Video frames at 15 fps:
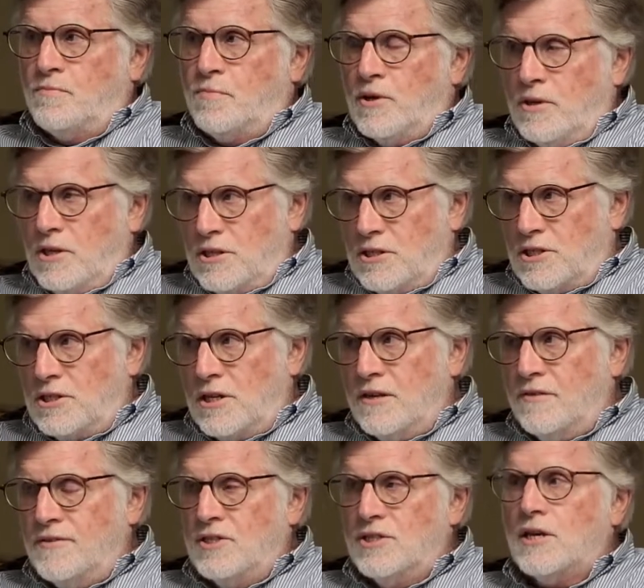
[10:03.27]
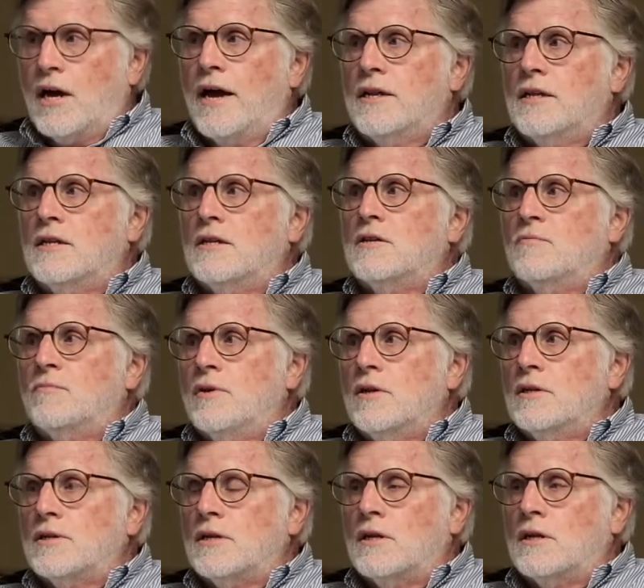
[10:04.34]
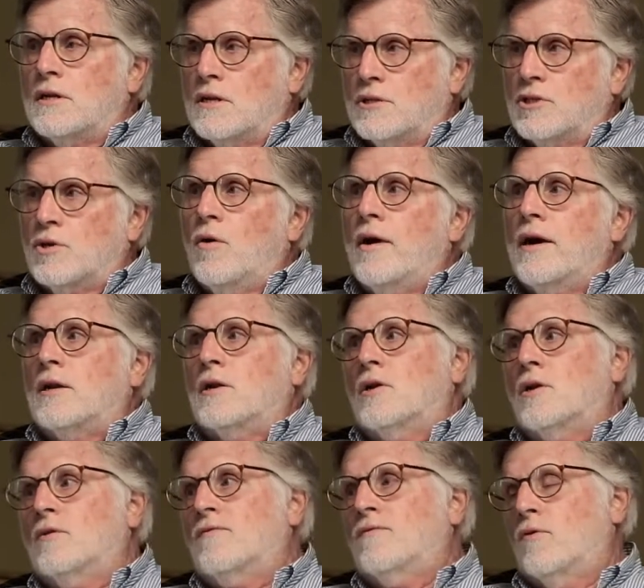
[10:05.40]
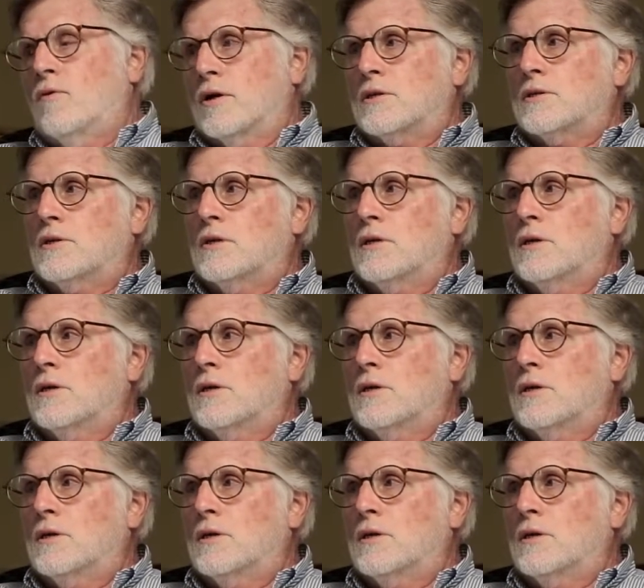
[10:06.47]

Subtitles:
But instead of designing it and building, let's go out and look for it.